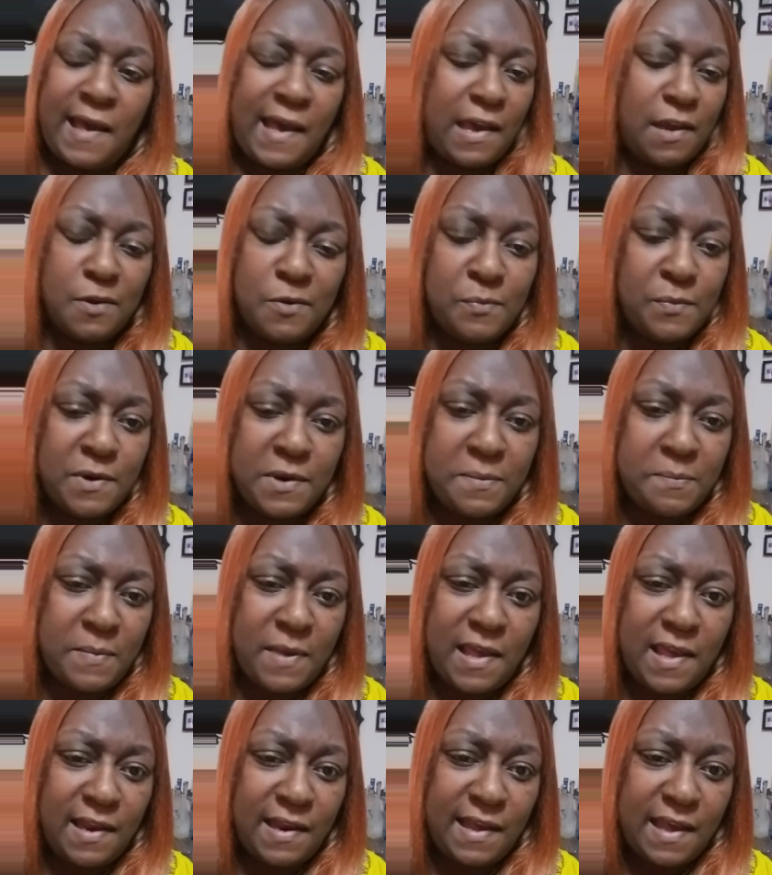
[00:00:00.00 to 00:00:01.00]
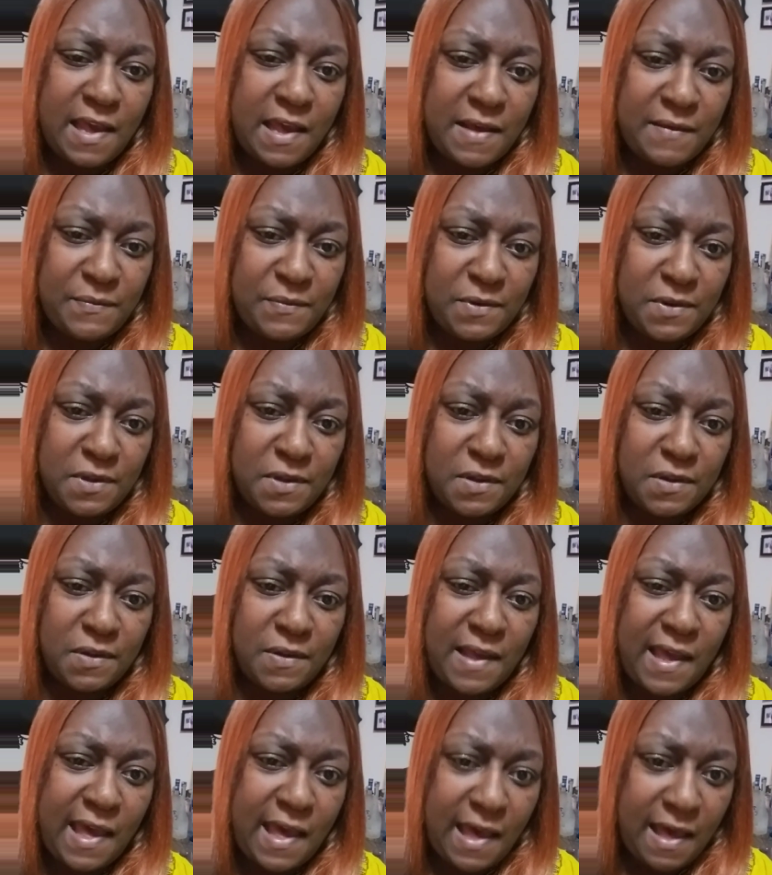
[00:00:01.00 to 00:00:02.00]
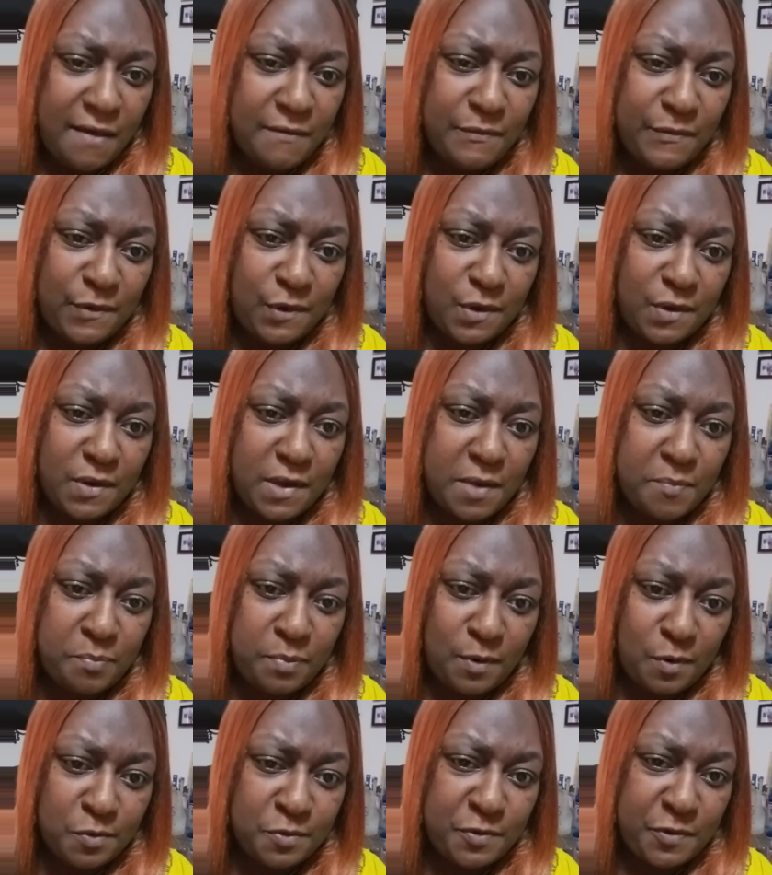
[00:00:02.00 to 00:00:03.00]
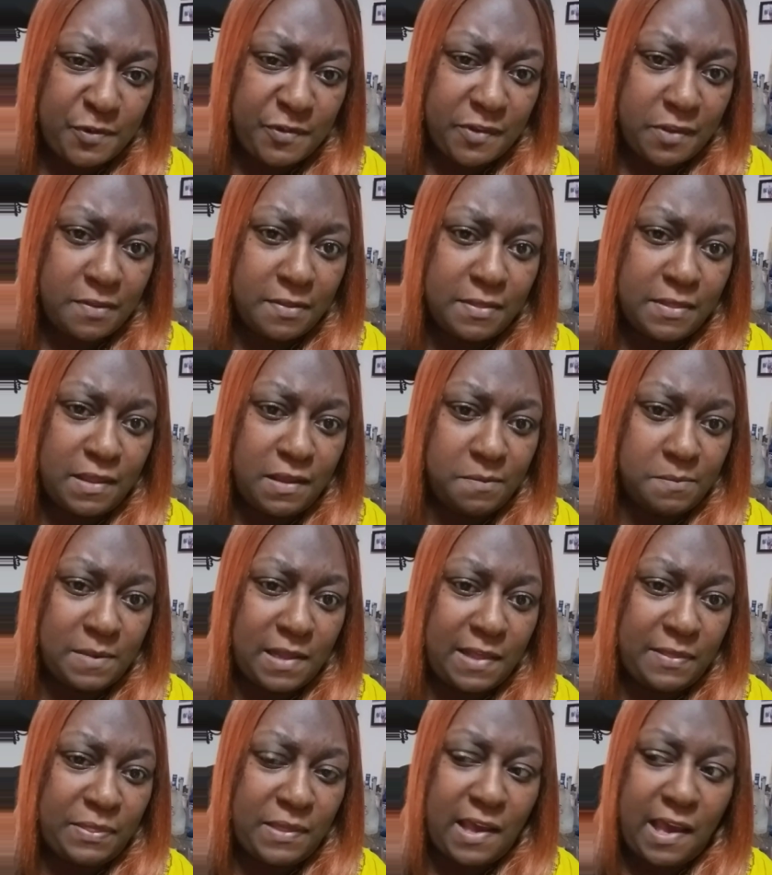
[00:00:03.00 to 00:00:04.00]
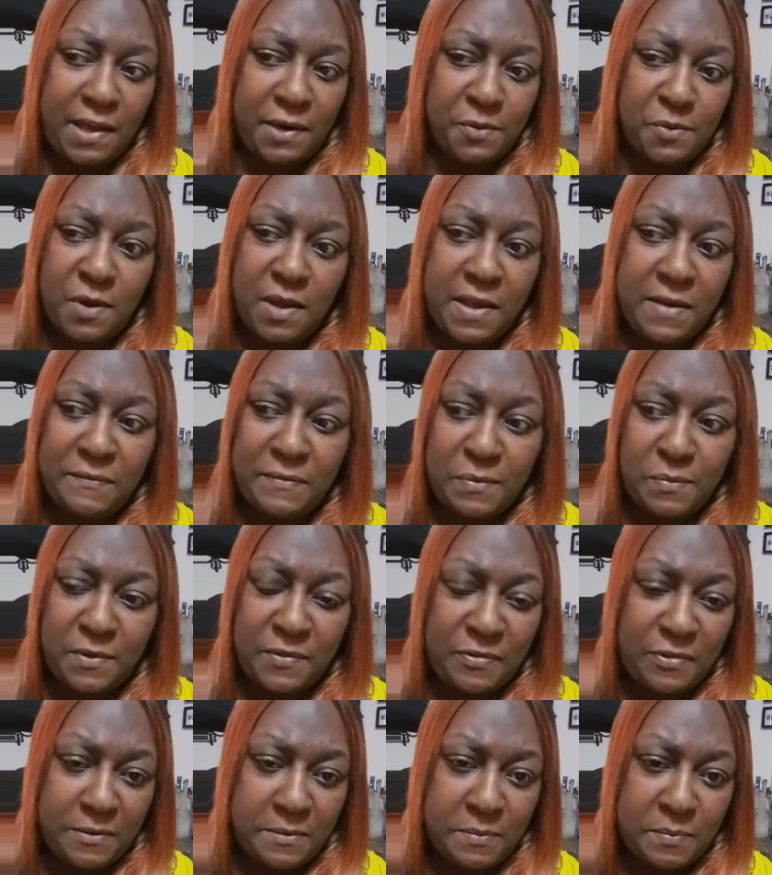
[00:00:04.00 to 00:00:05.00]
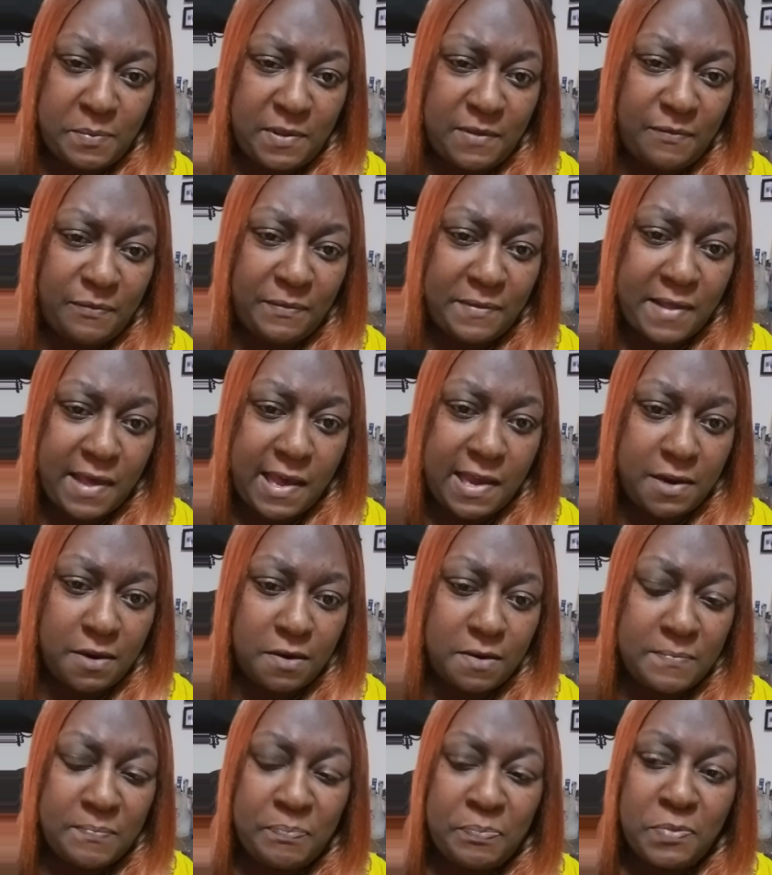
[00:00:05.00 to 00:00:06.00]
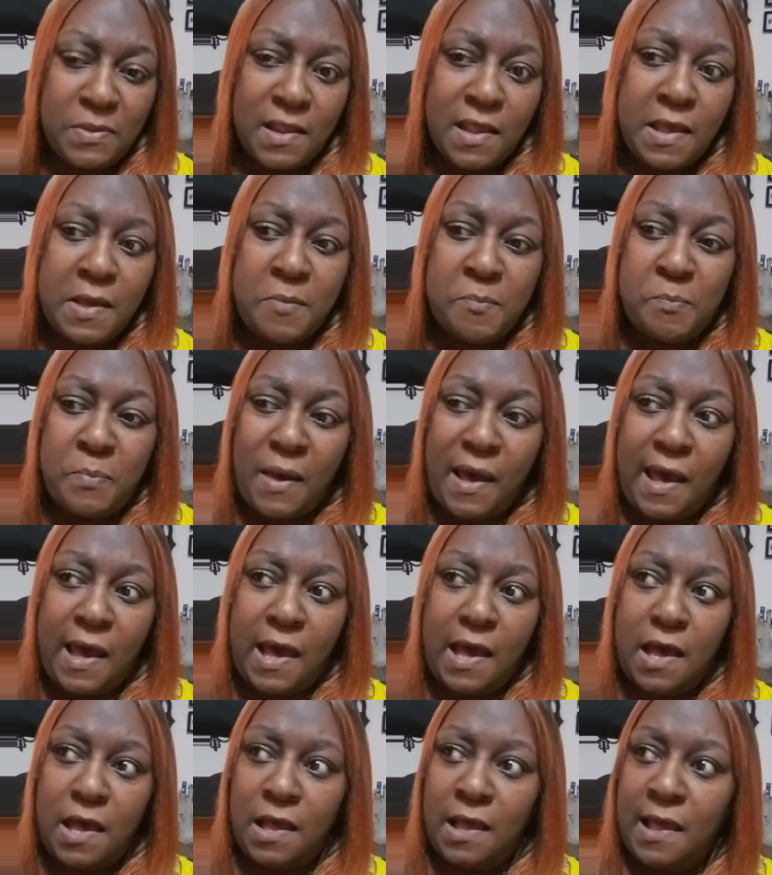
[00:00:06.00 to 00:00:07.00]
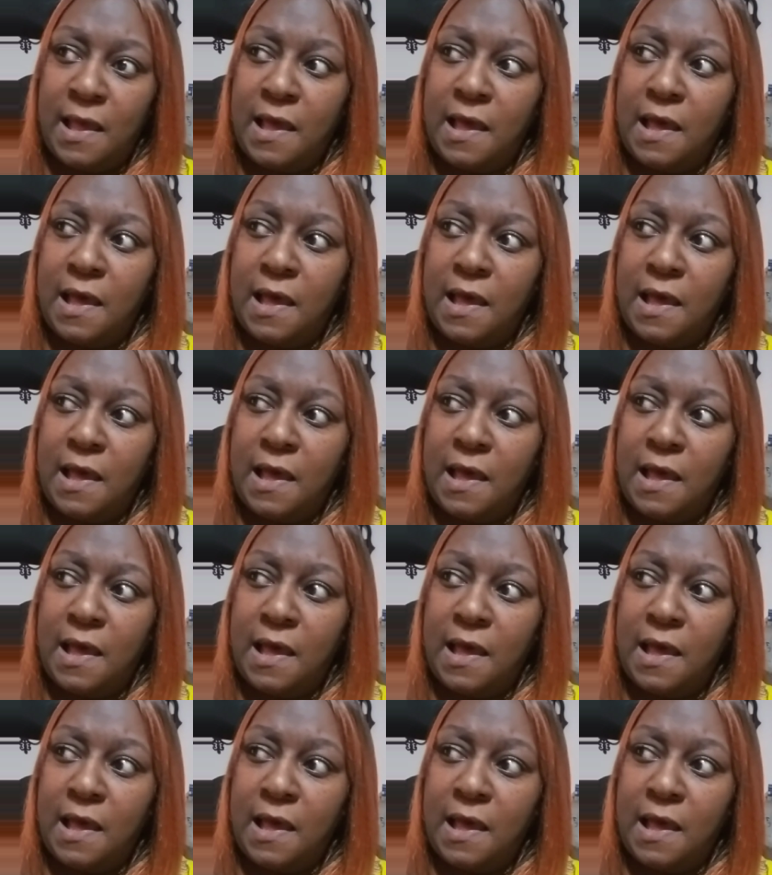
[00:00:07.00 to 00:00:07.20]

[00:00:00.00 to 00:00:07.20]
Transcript: I don't want a man to ever approach them like that. I don't ever want them to be flattered by